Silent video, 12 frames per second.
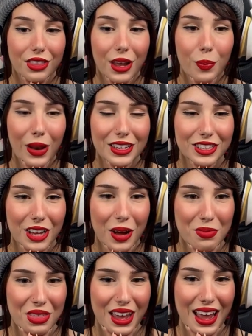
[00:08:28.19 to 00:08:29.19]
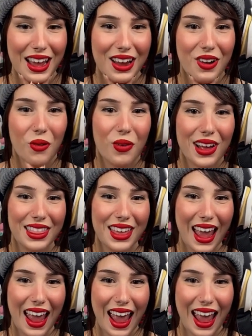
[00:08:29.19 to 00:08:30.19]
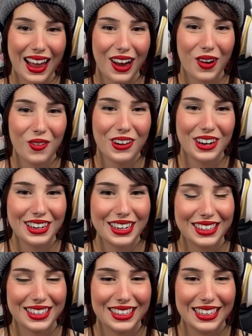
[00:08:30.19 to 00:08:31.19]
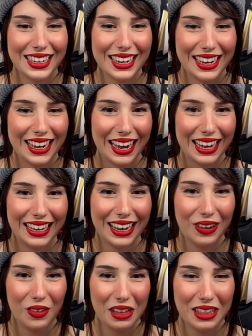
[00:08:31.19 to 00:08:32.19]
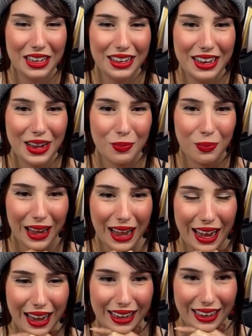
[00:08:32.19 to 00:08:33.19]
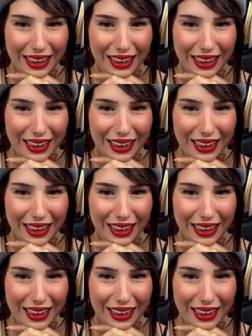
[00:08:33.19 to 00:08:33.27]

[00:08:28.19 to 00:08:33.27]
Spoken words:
They plan something? What the heck? What is it? What did they plan?